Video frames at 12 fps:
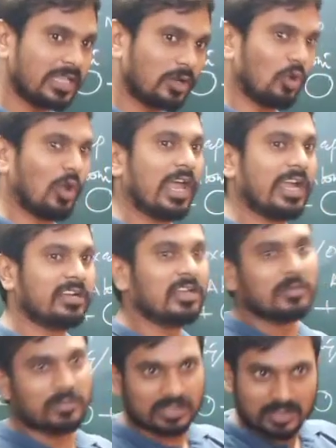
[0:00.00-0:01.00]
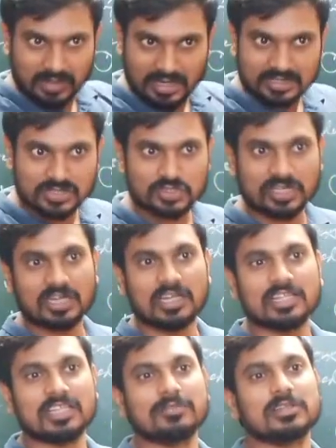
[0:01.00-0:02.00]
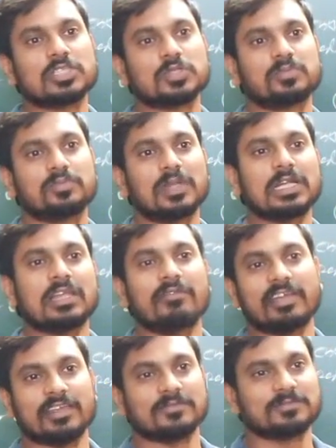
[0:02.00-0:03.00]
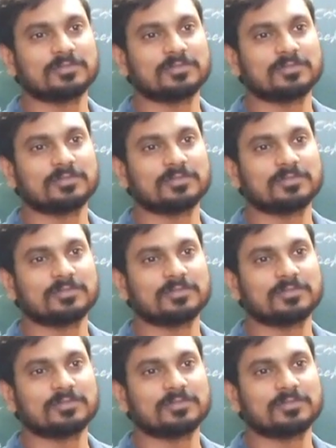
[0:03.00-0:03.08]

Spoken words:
they collide, but instantly they will split away.